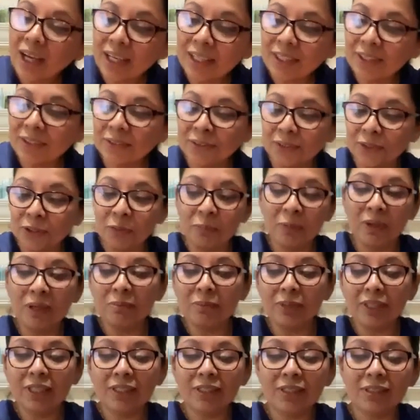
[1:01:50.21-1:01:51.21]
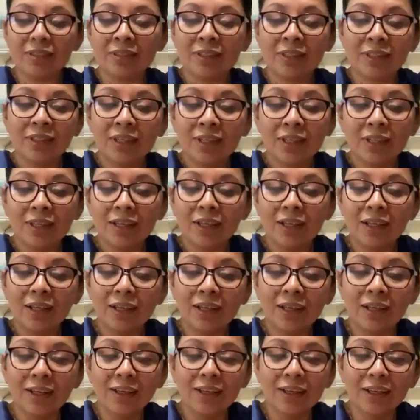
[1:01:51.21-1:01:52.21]
I don't know. Maybe it's
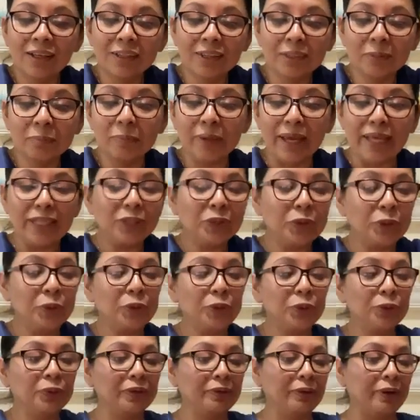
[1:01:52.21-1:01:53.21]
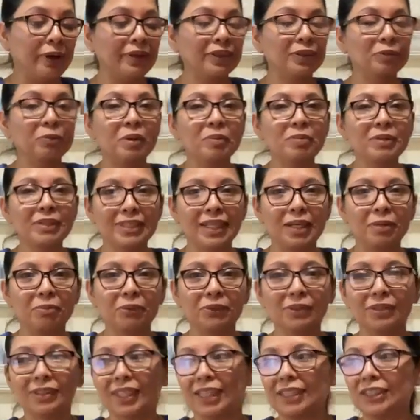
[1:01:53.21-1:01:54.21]
the bad juju around. Or maybe la
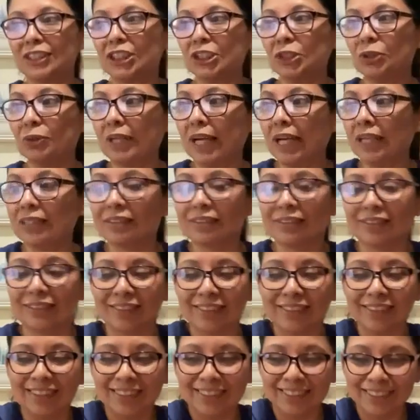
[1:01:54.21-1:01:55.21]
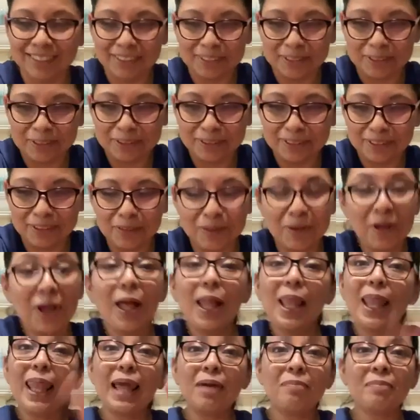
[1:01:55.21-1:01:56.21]
chillona.
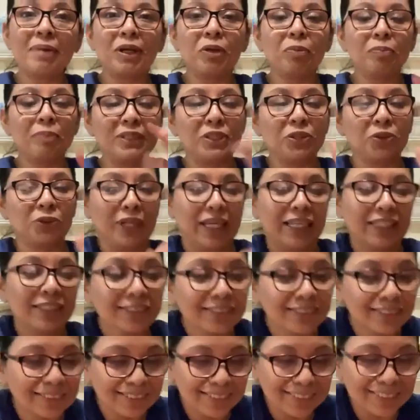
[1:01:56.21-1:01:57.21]
La mano pachona.